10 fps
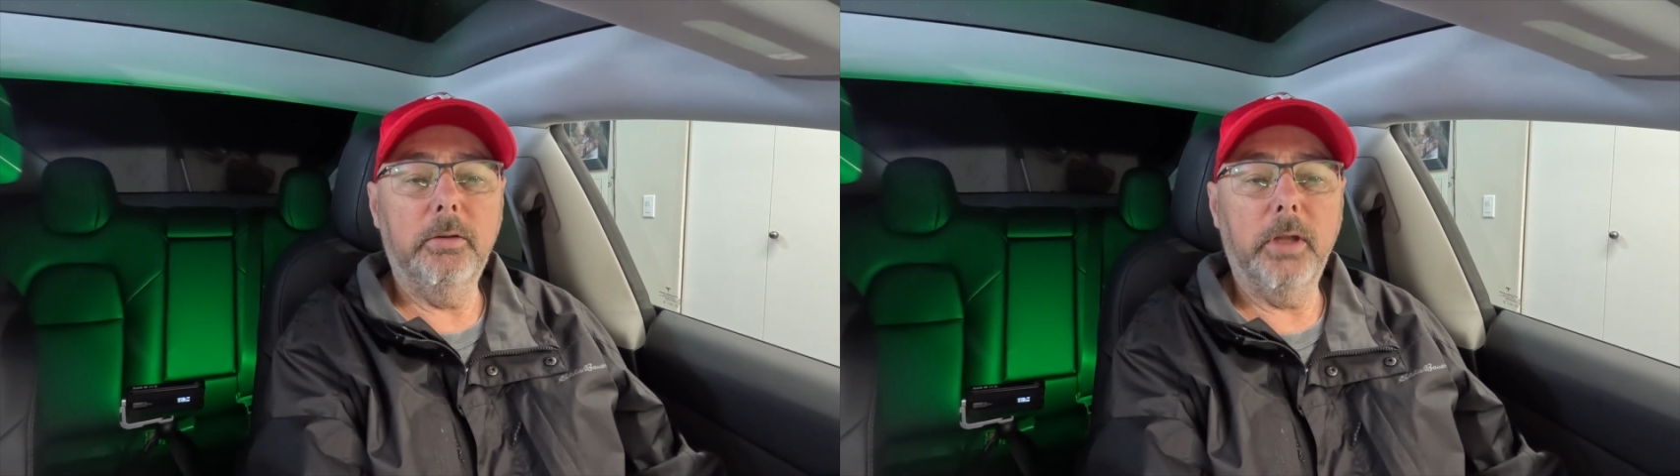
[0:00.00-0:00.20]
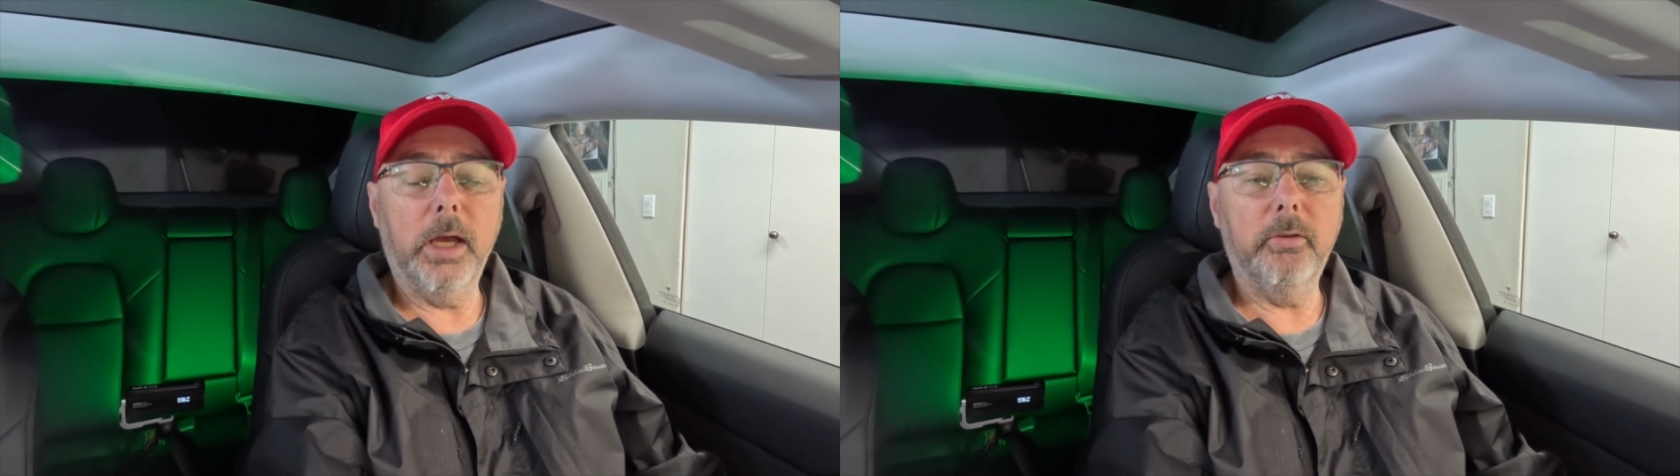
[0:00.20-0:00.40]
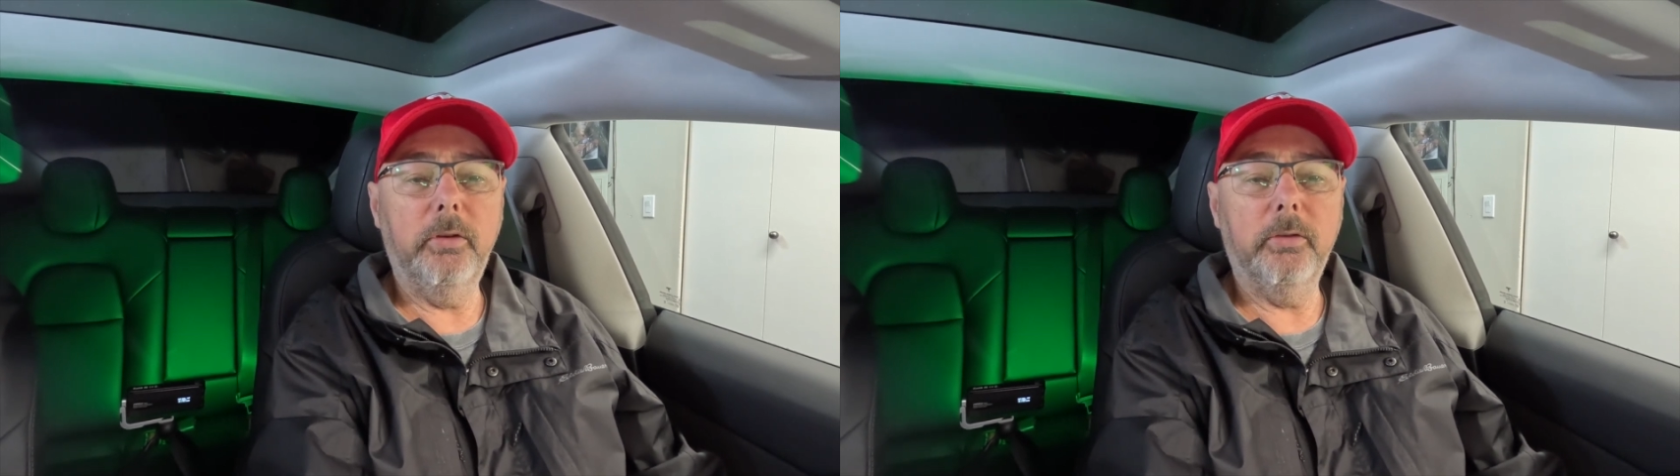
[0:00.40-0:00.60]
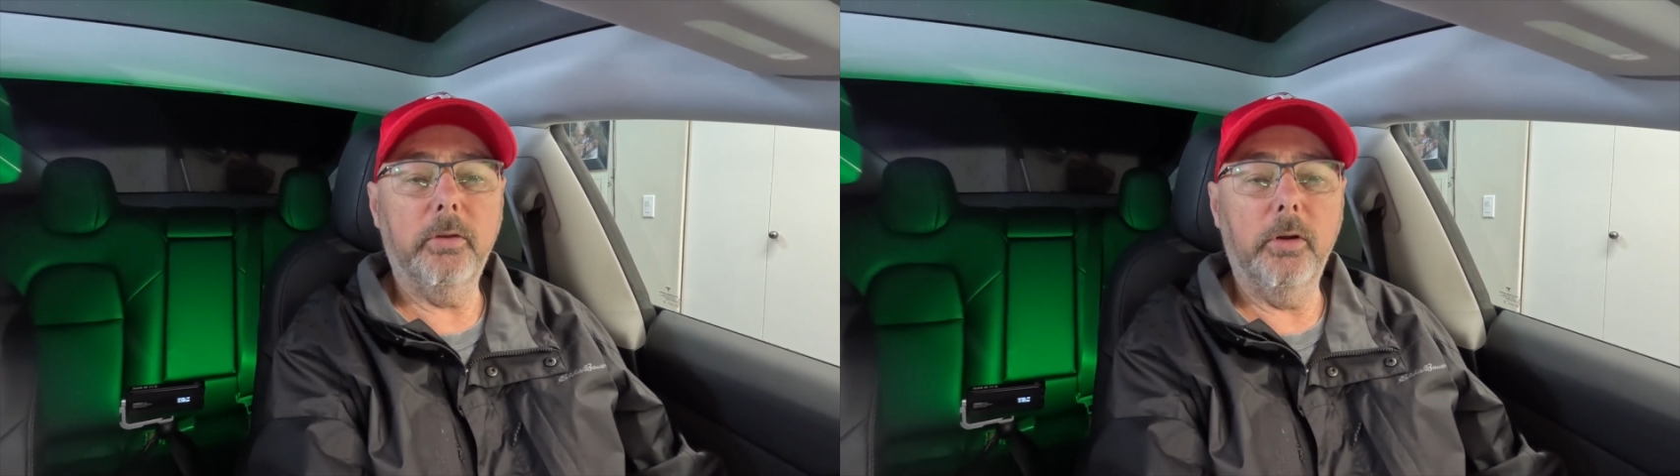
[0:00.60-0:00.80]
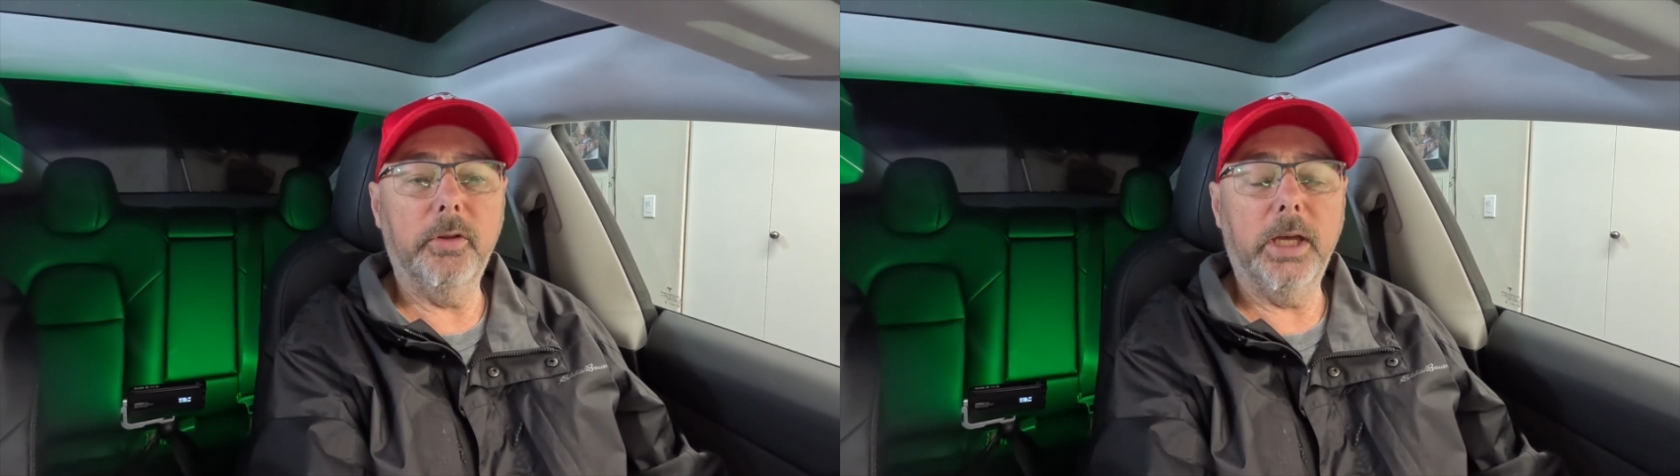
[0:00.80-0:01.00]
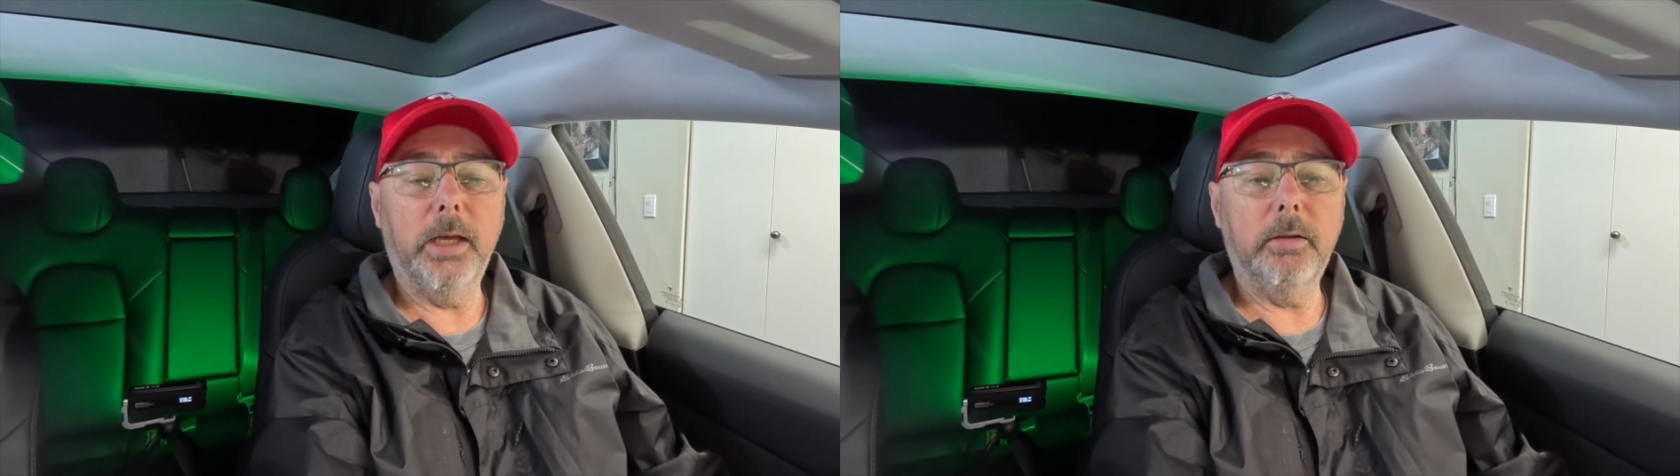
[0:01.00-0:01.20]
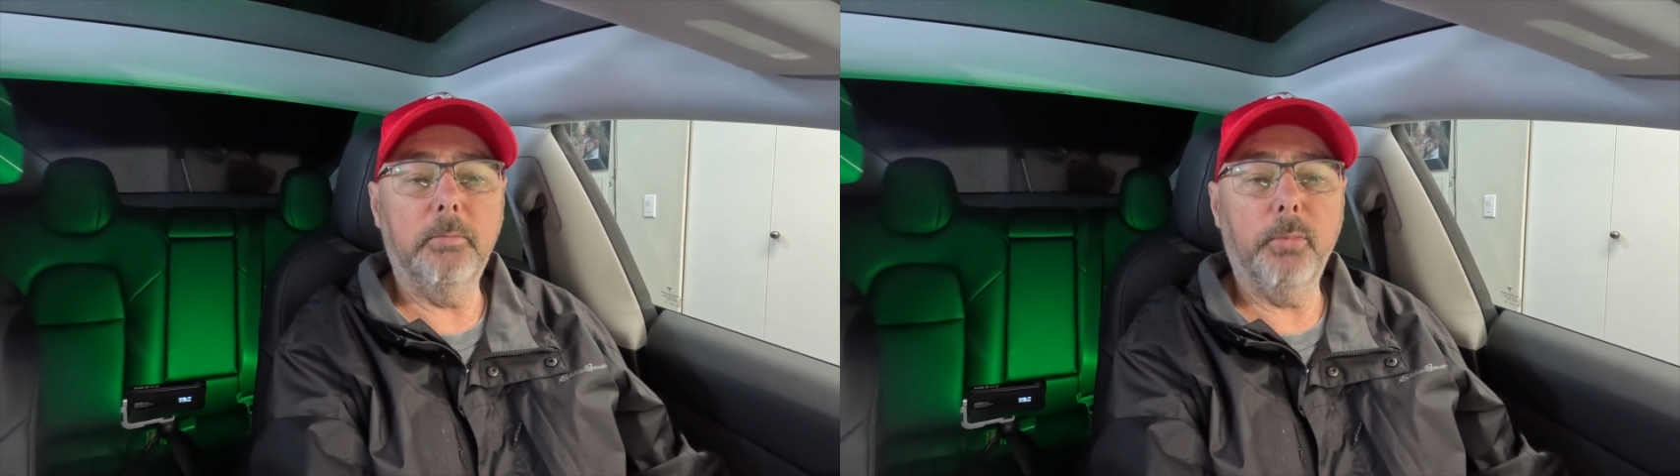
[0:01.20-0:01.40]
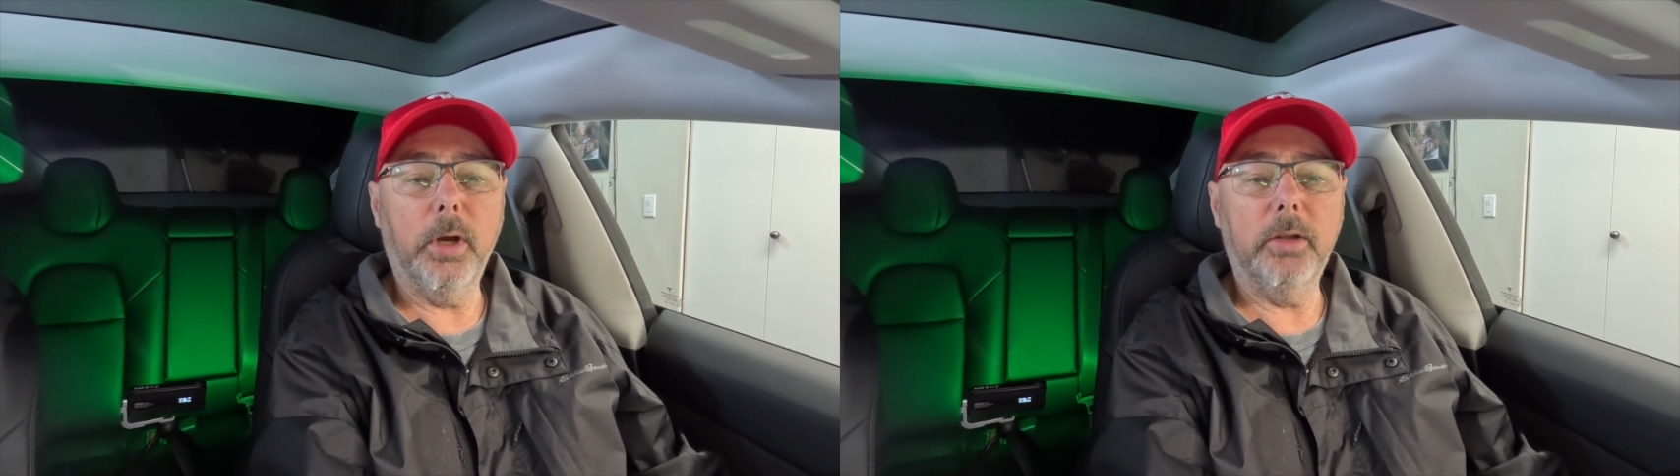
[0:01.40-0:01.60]
to actually start that
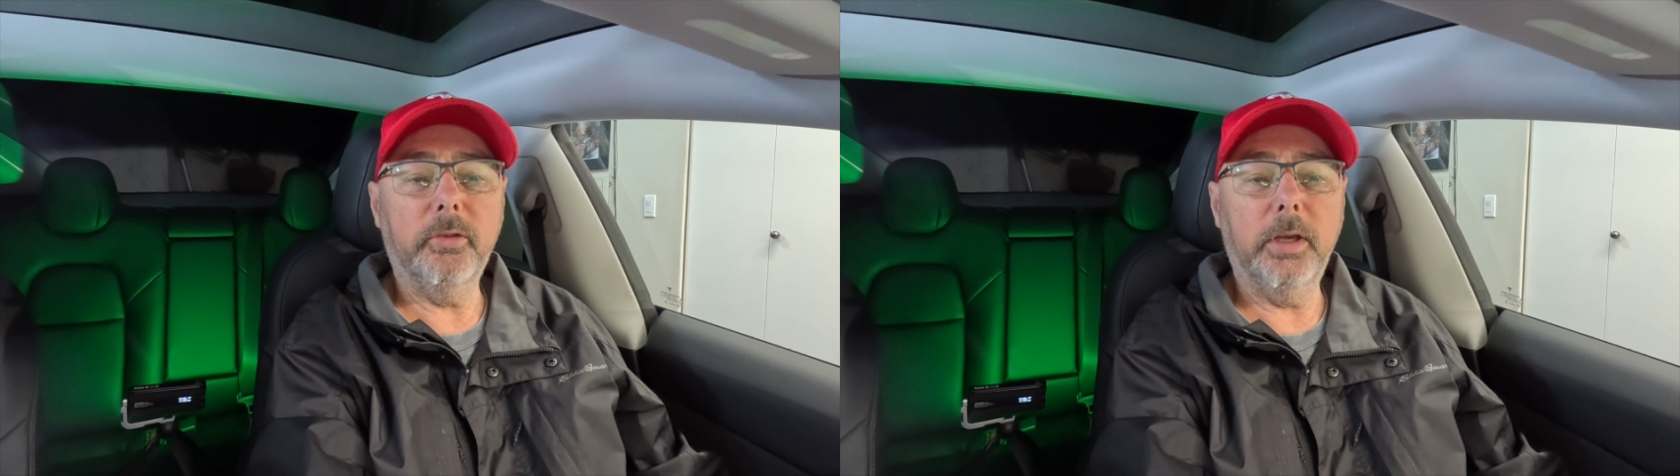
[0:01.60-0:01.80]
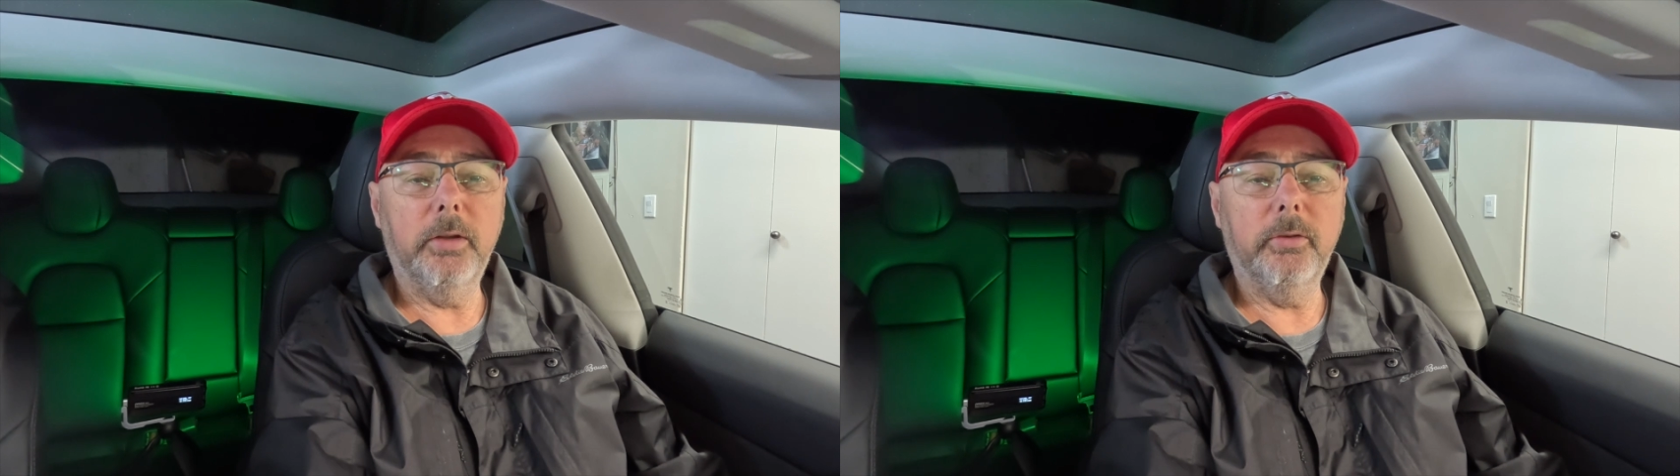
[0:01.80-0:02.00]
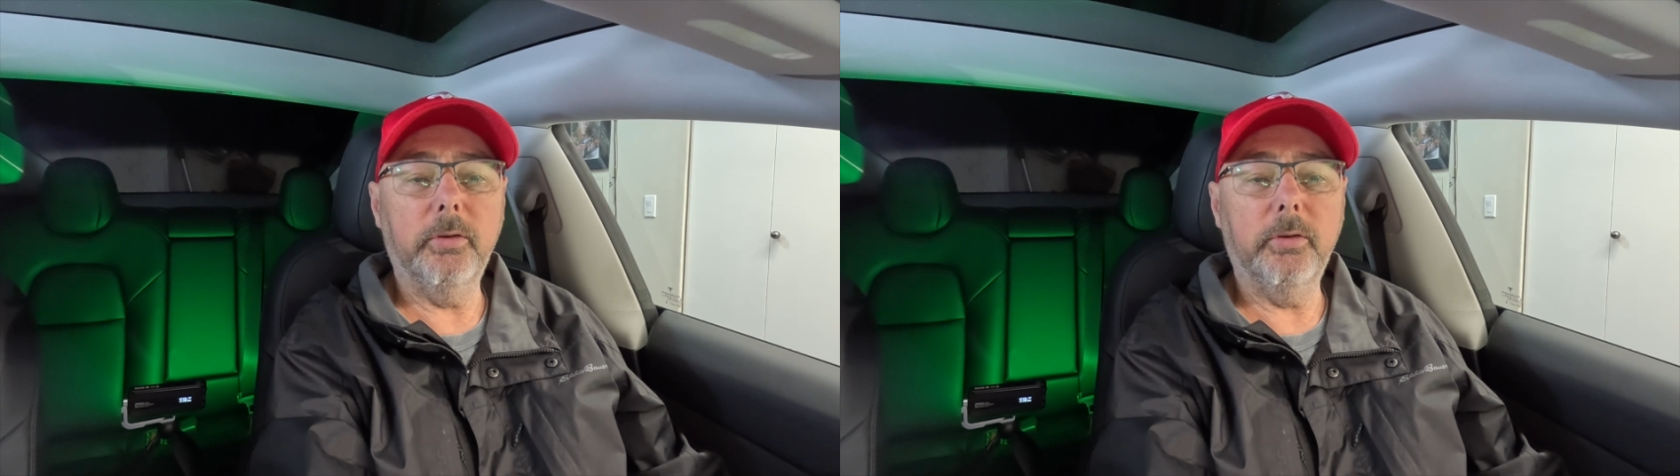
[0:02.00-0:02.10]
process.